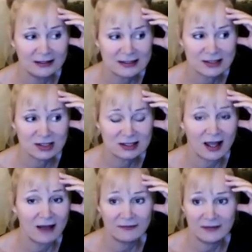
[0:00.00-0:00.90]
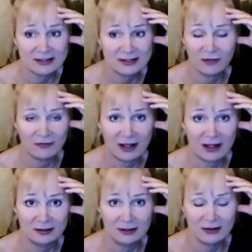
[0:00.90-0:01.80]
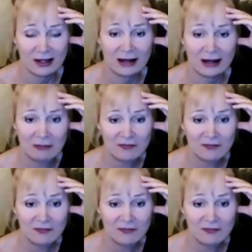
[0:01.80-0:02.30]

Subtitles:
it's just not, it's no fun. Okay.